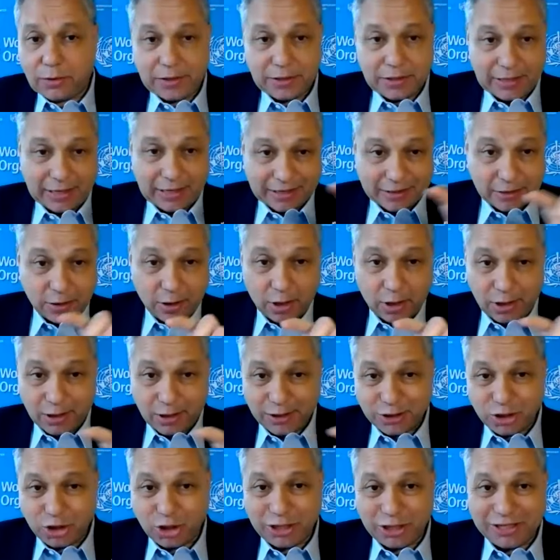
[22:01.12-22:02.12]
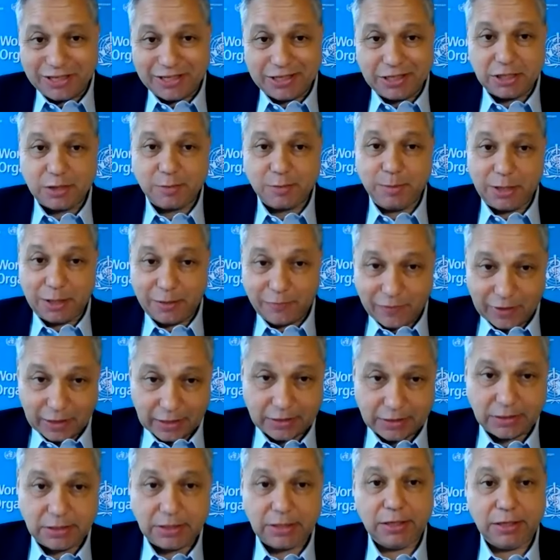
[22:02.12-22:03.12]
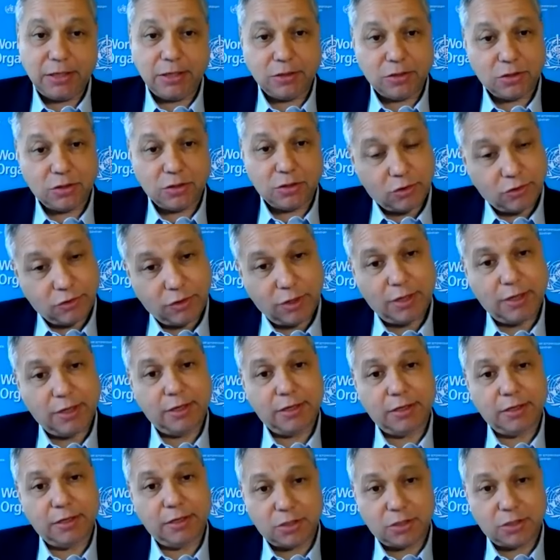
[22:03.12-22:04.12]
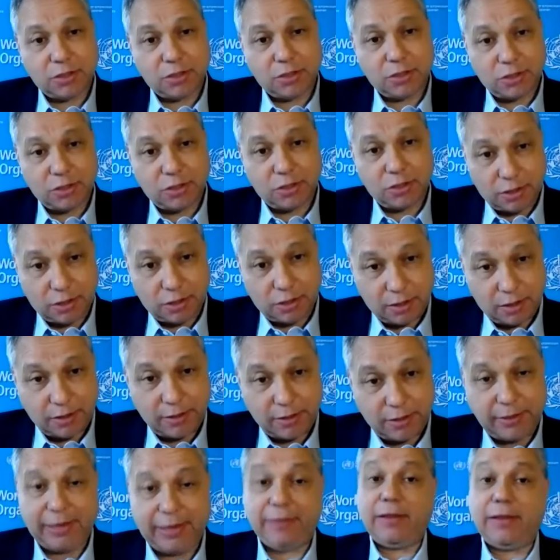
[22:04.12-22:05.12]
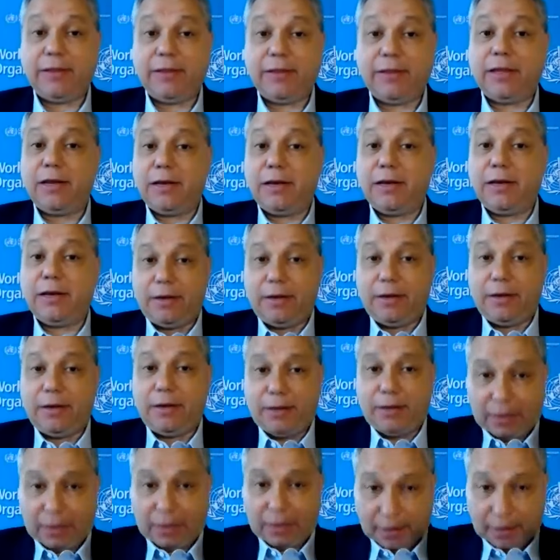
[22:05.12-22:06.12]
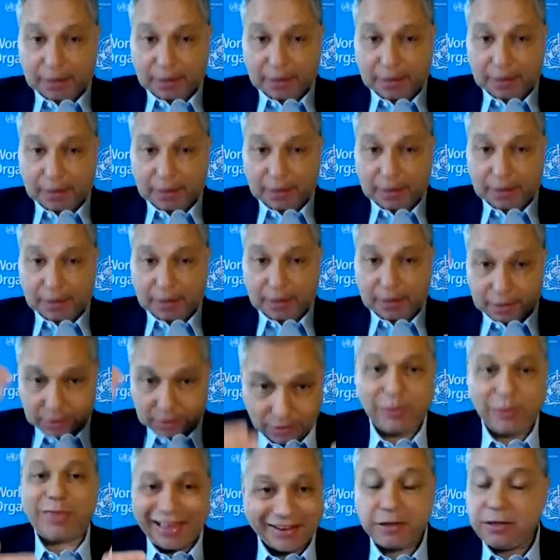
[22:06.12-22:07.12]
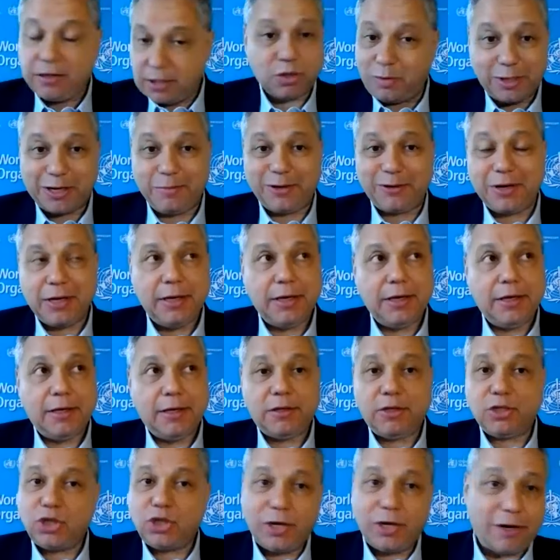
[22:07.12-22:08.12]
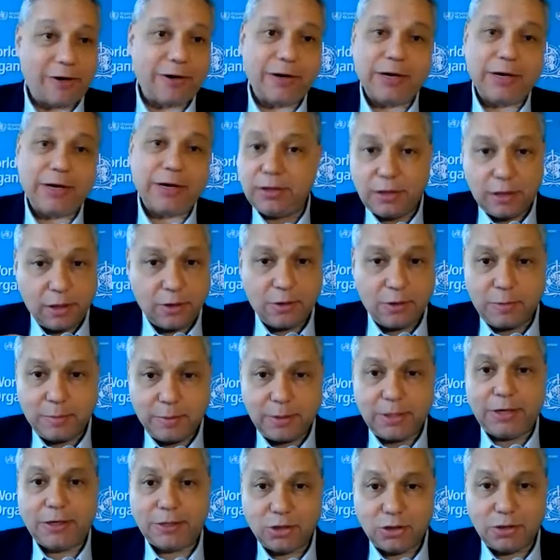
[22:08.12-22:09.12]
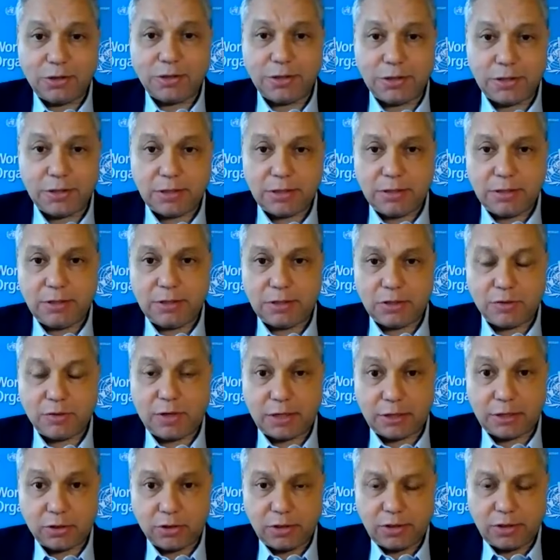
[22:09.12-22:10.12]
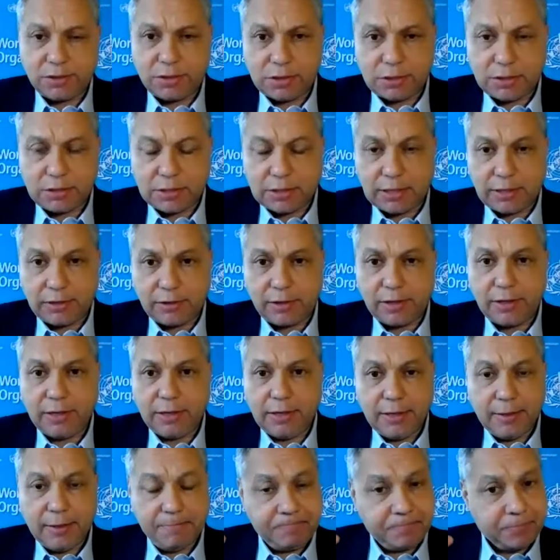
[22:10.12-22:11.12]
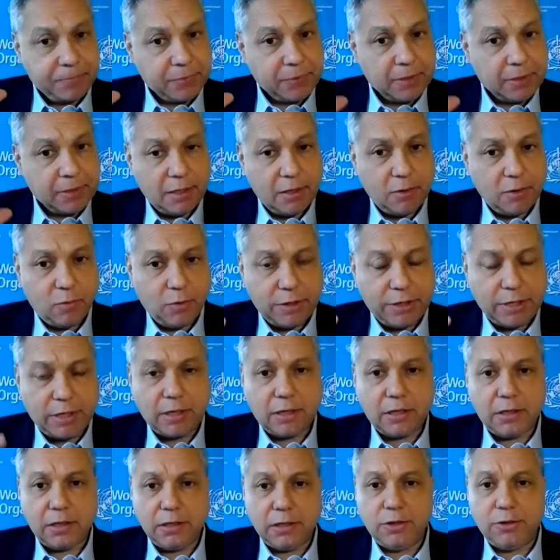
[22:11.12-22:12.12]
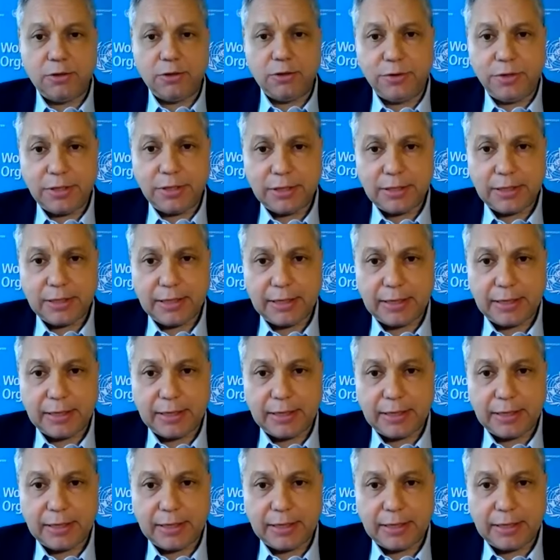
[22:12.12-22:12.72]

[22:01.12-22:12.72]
the technologies, be it vaccines or drugs, and then underneath that, the issues we've been talking about, the sharing, the local production, the structures, et cetera. It would include